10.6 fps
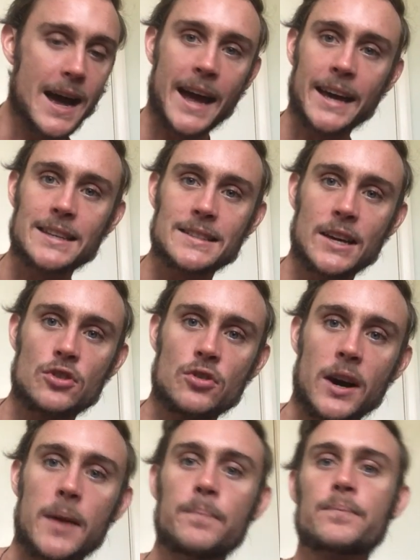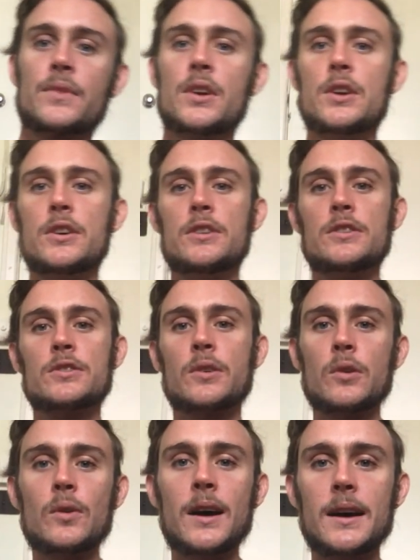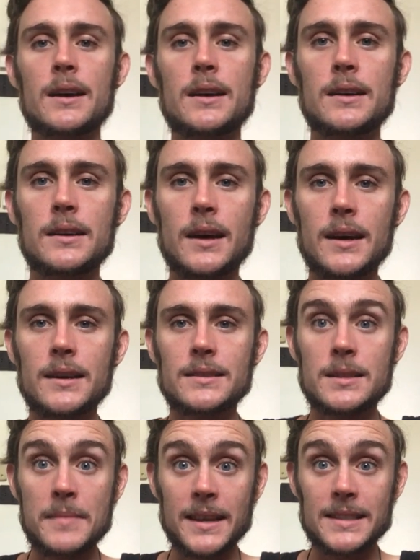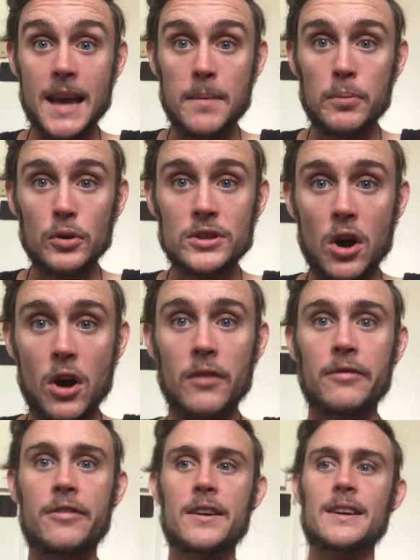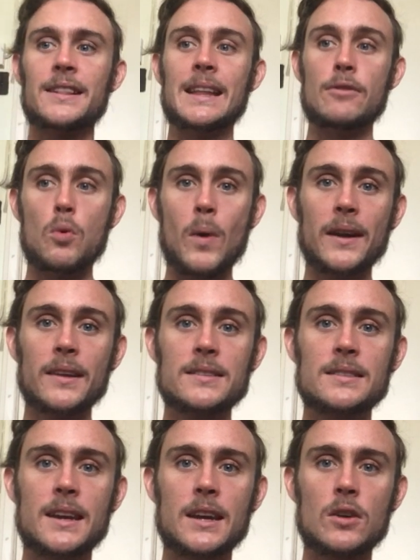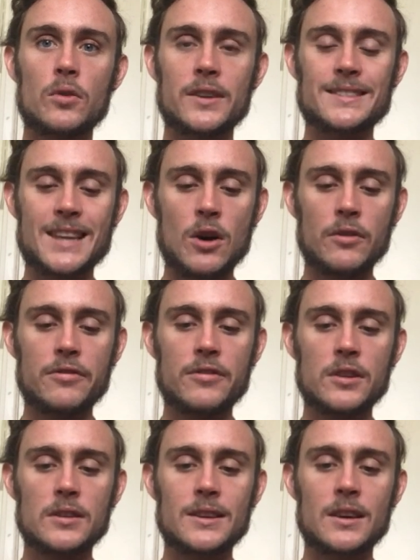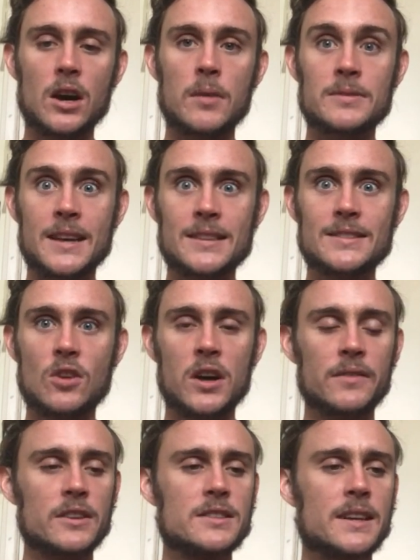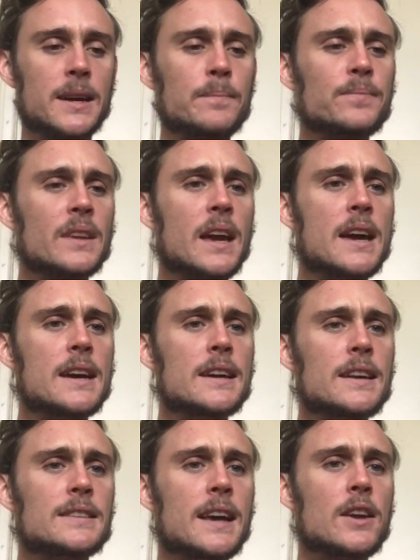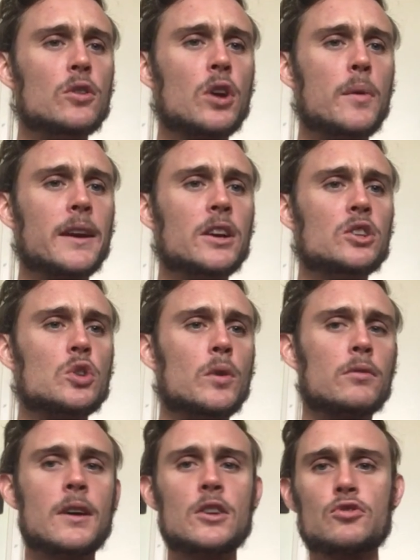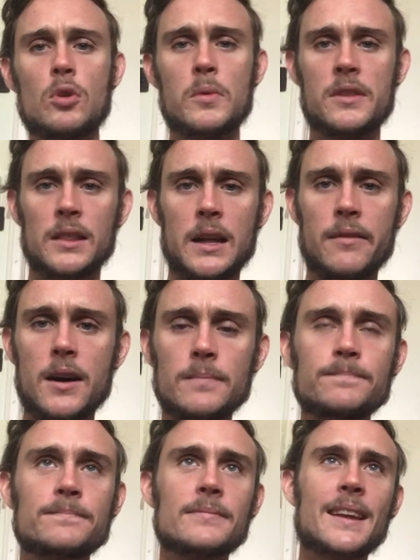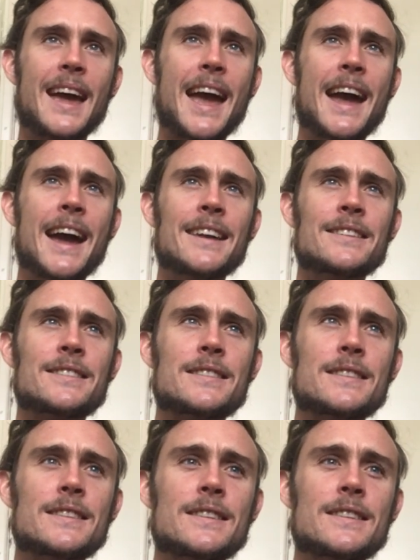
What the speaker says: etc. So some examples of level 1 listening, or the self-obsessed kind of listening. Say you're going into a restaurant with a lover and